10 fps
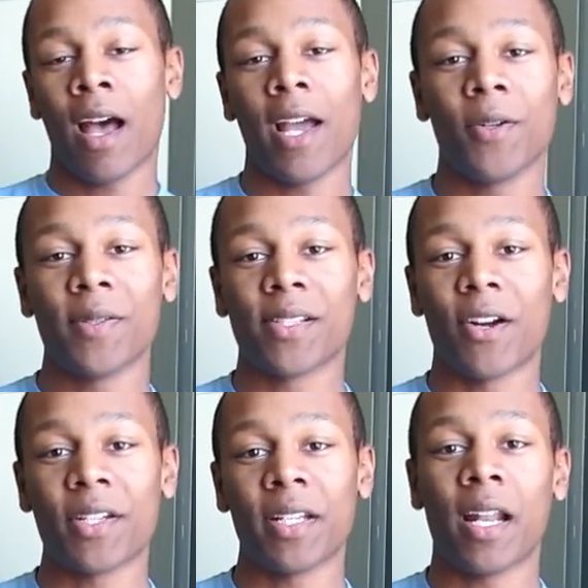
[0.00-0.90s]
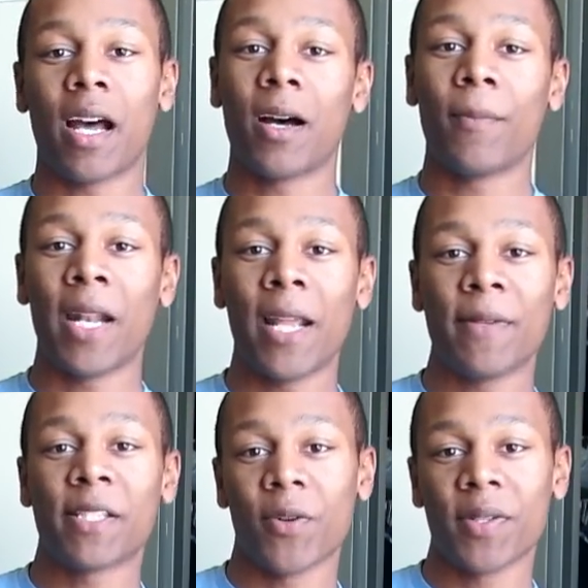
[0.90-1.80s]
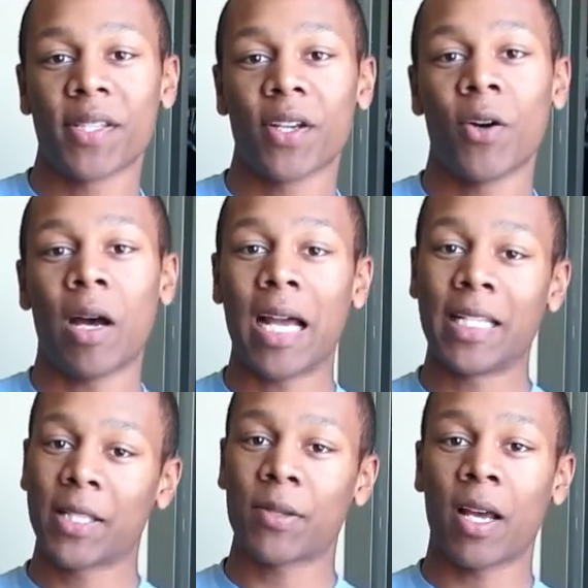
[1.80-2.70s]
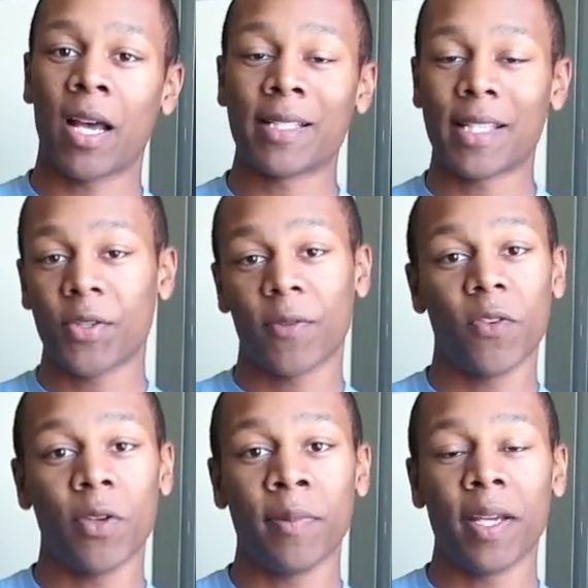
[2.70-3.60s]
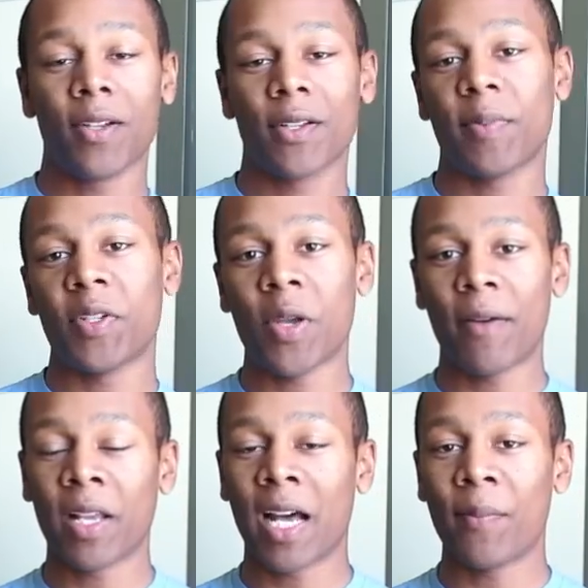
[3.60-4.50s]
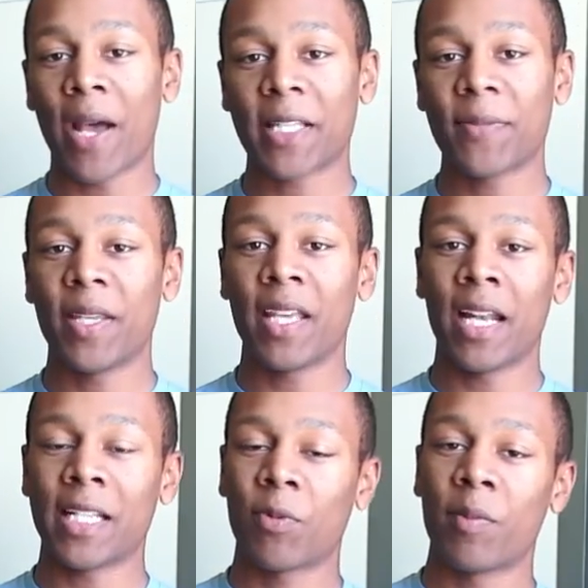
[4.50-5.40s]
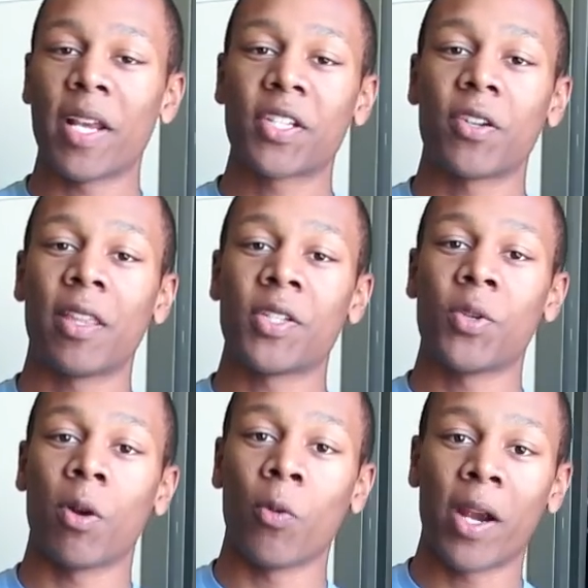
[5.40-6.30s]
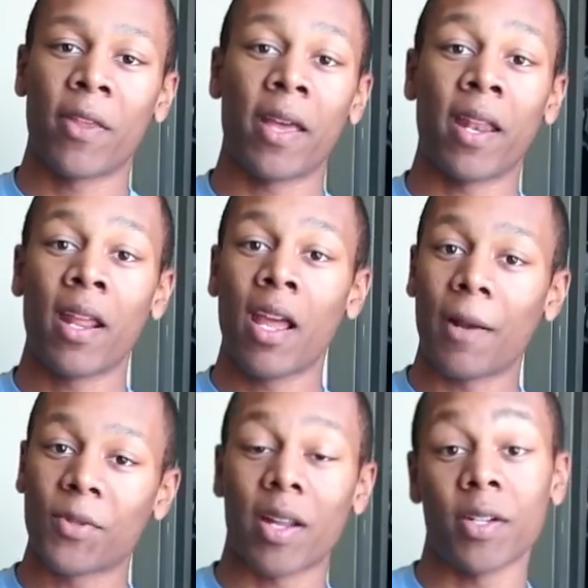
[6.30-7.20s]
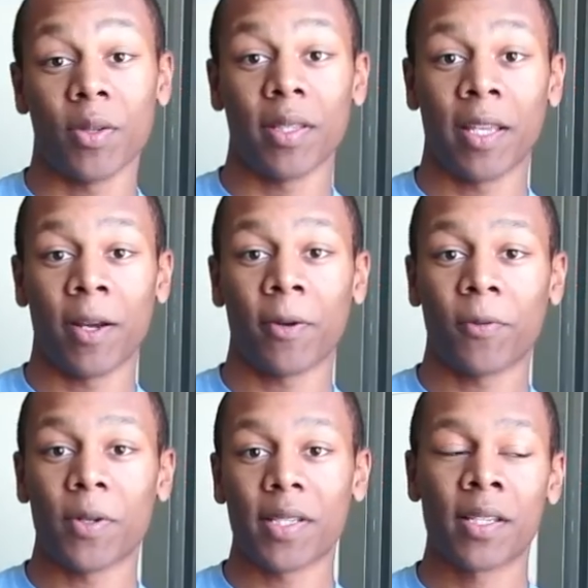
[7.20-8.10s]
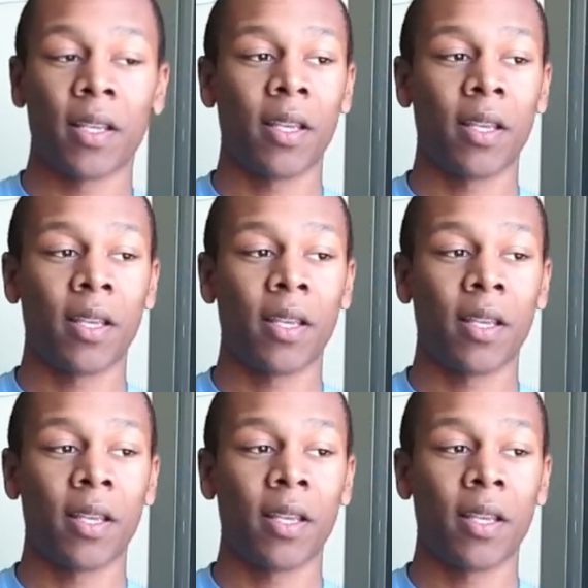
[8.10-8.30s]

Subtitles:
How you doing, Sergeant? My name is so-and-so. I just sent you a few emails, but you haven't gotten back to me yet. I just want to make sure that you are aware that I'm trying to join the Air Force.